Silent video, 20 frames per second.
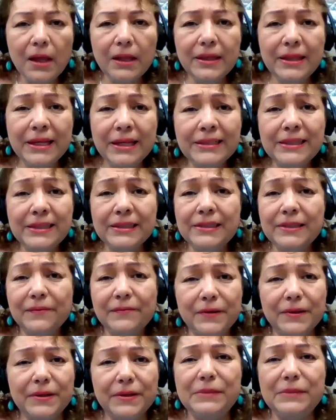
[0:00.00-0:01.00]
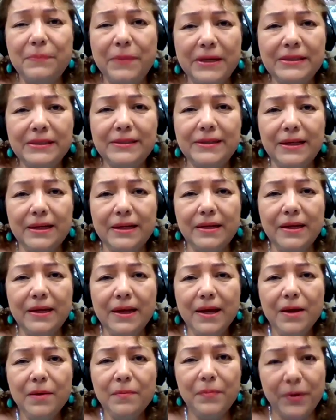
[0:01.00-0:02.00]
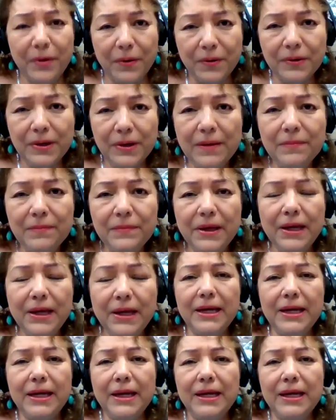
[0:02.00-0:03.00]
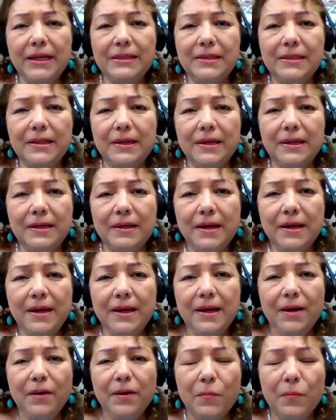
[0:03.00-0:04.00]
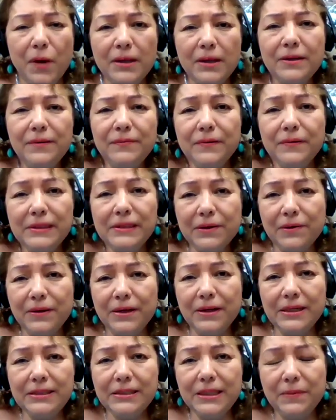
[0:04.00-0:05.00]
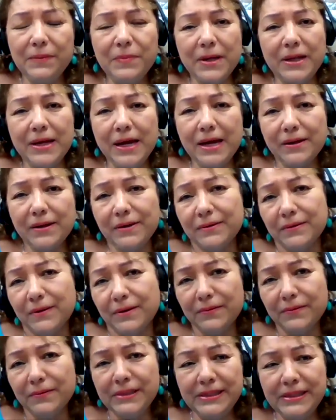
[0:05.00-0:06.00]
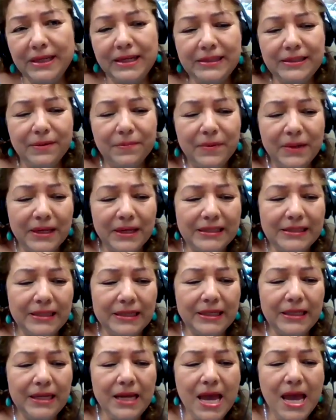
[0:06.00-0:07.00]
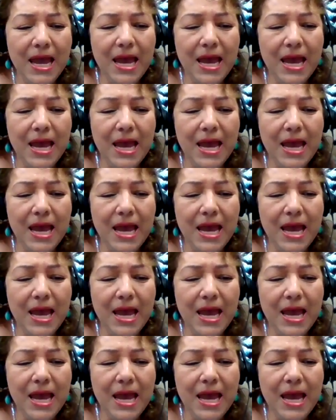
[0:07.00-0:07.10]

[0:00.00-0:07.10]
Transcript: This is a very special program. It's a wonderful scholarship that I always say is a blessing.